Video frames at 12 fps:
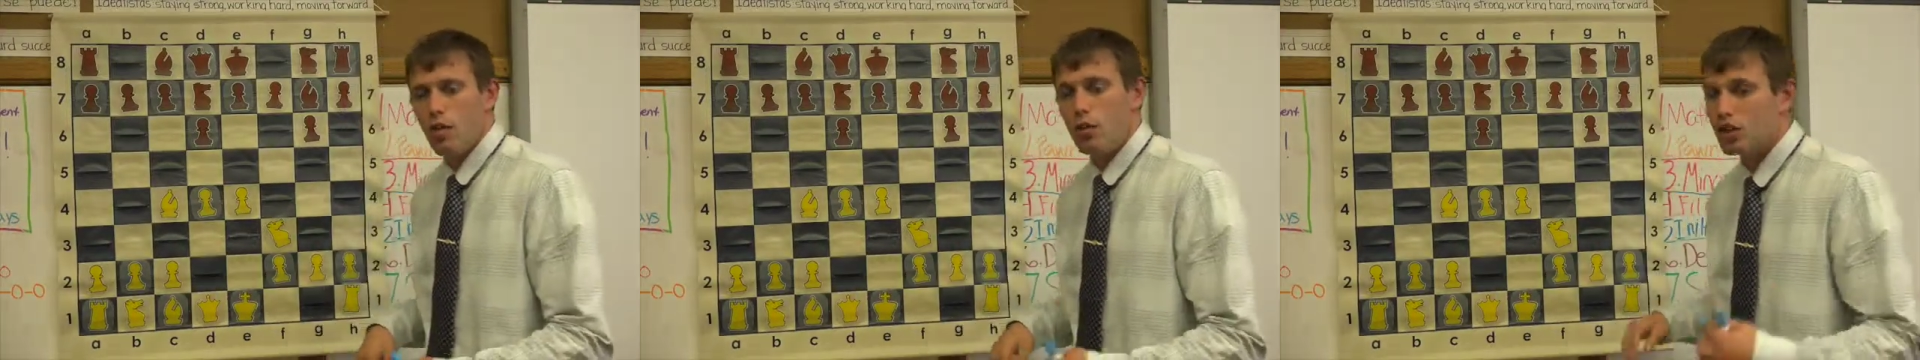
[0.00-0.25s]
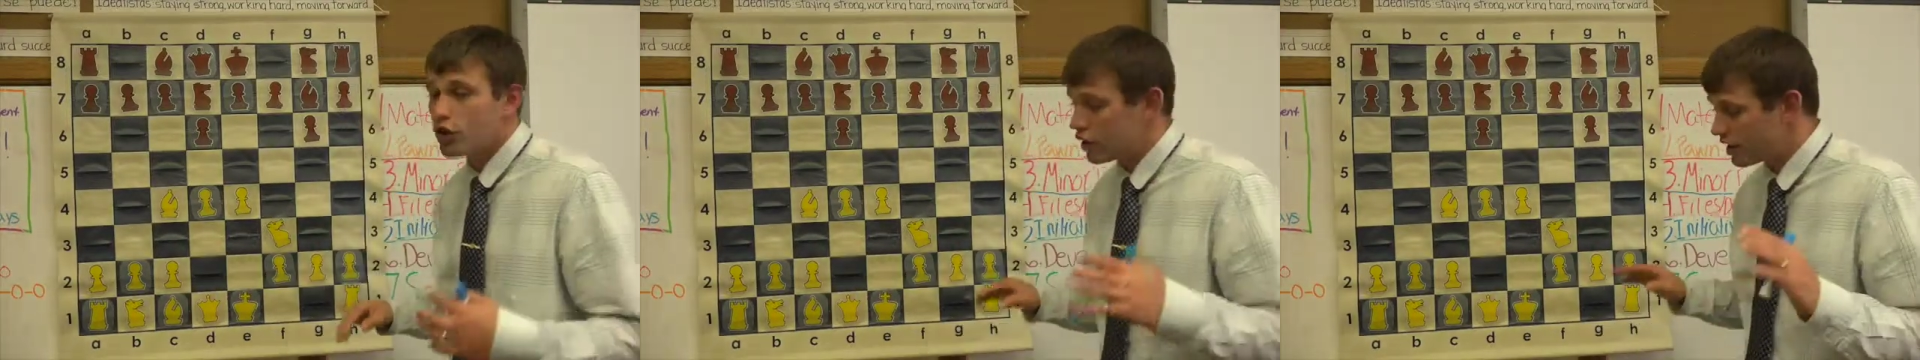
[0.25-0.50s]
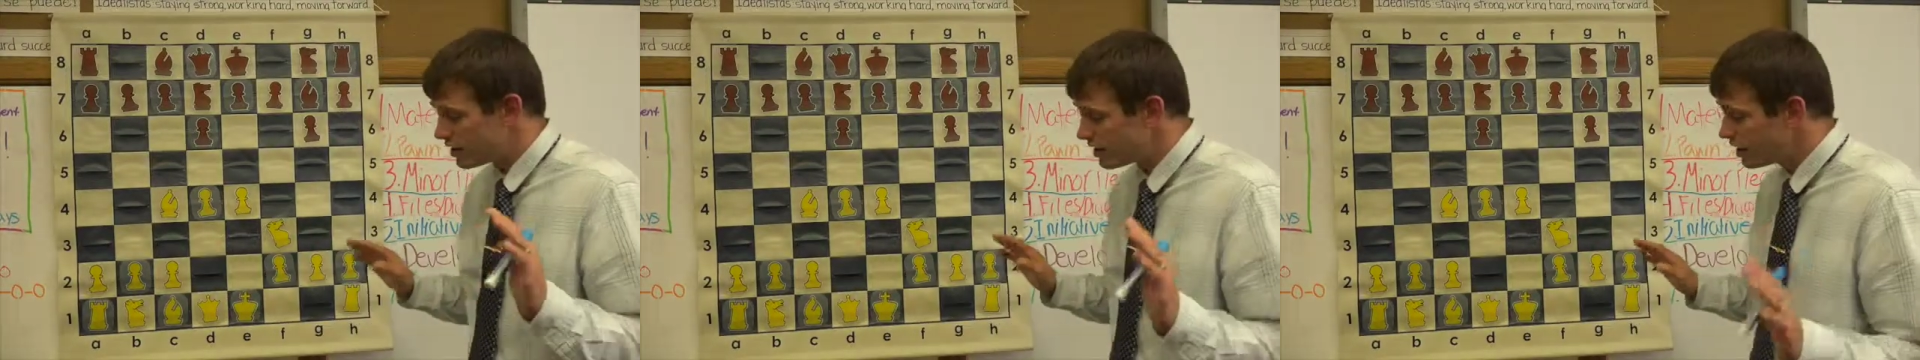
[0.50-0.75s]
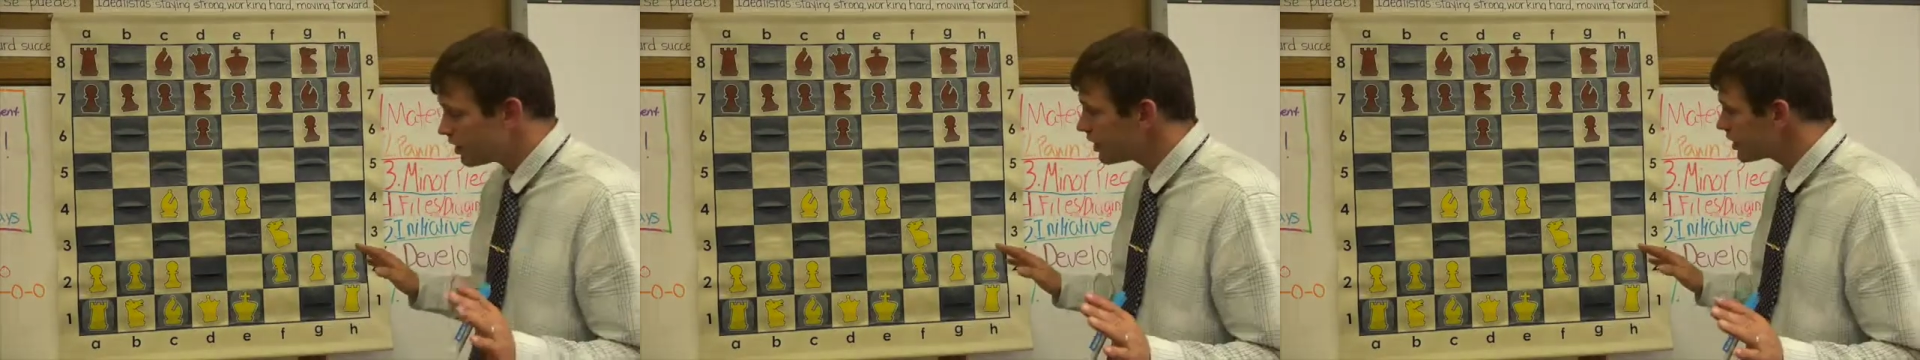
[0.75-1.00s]
We took it
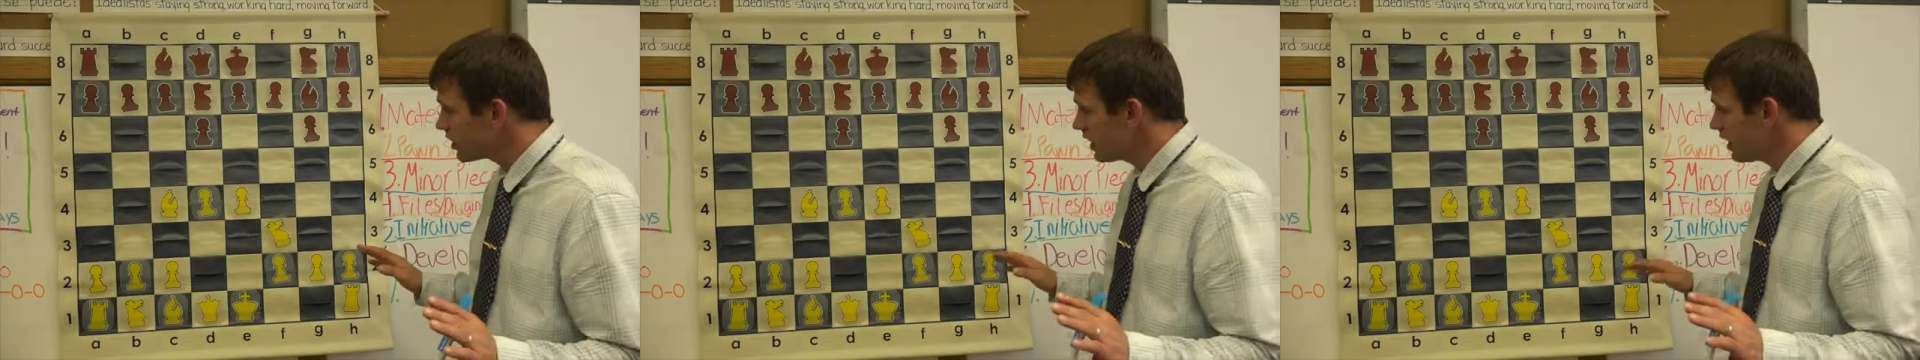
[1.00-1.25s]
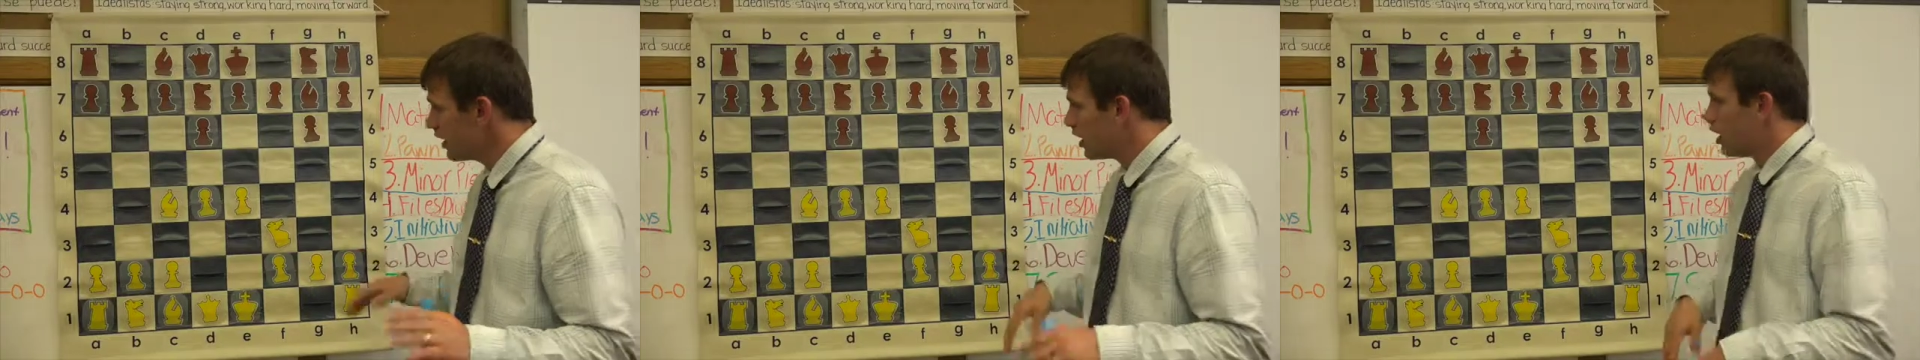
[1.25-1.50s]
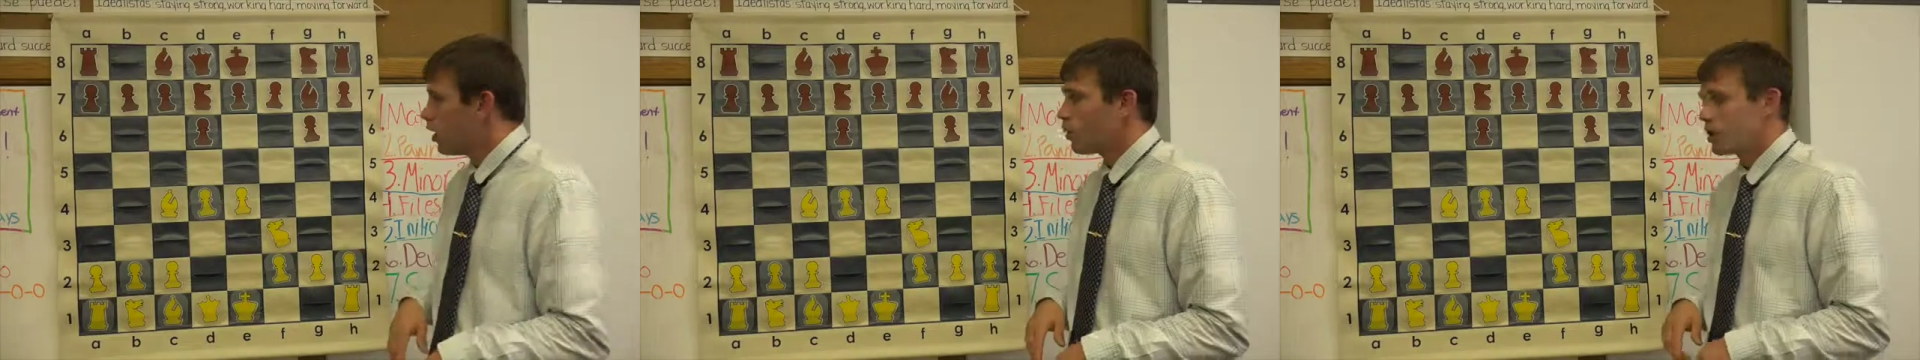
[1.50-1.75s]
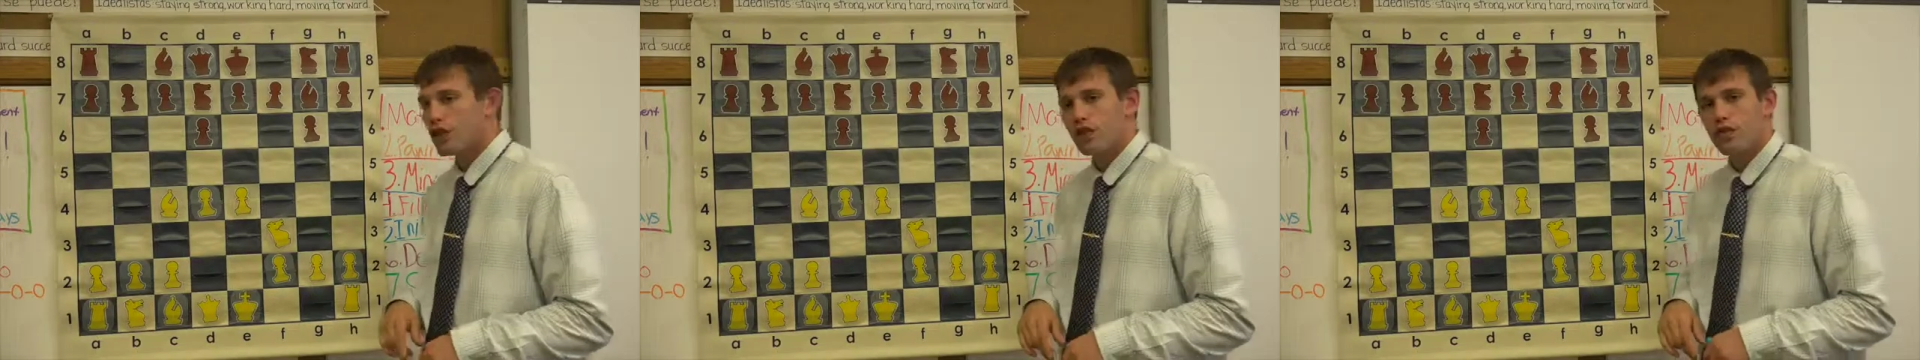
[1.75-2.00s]
seriously.
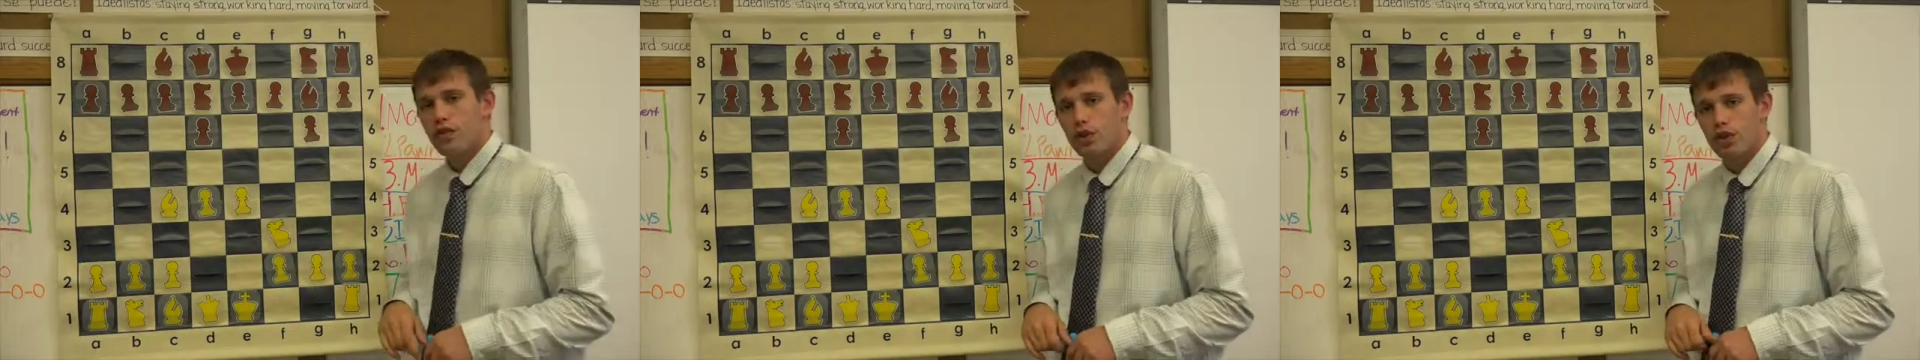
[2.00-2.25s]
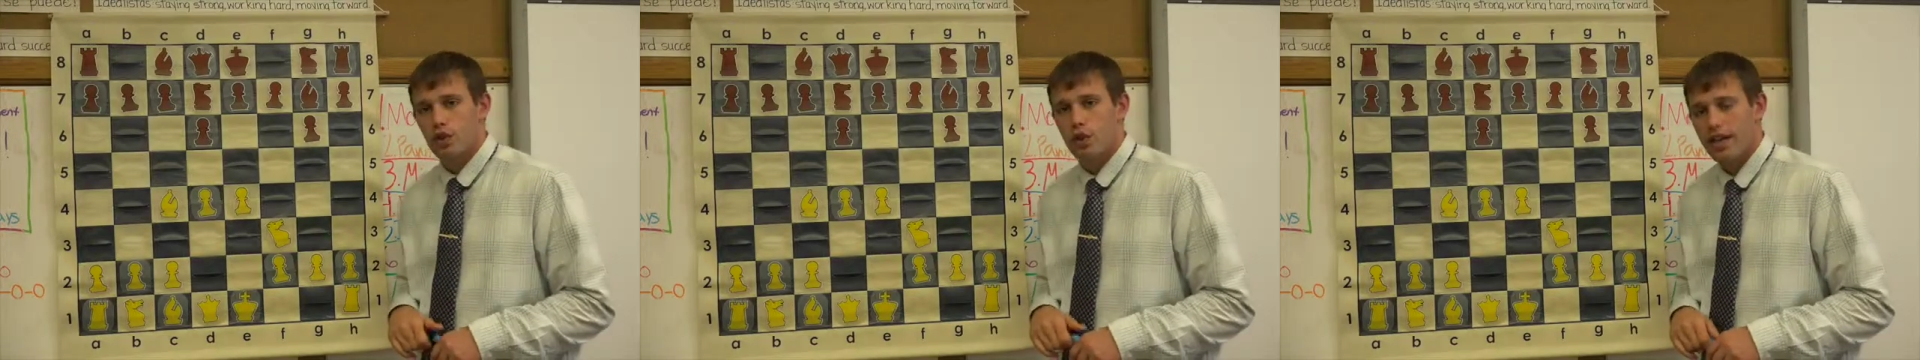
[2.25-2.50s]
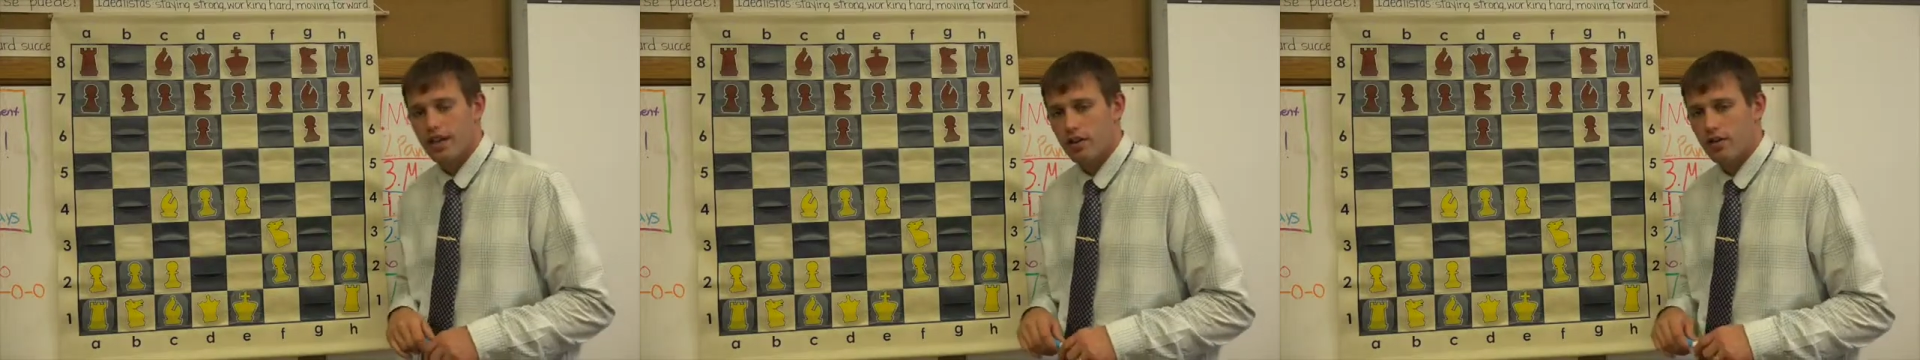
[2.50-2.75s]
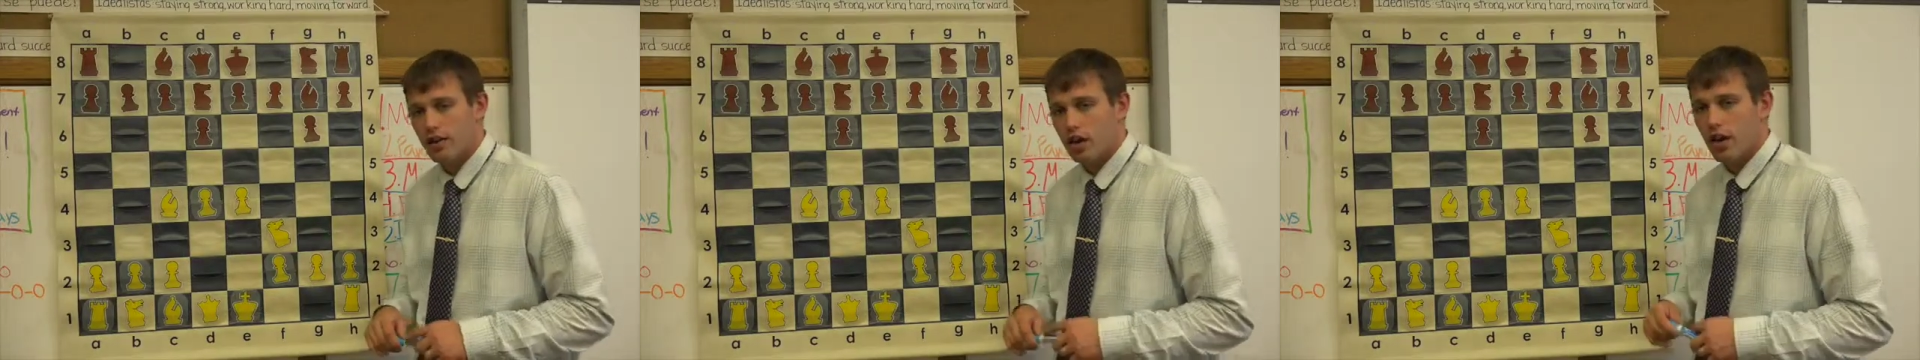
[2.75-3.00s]
We looked for the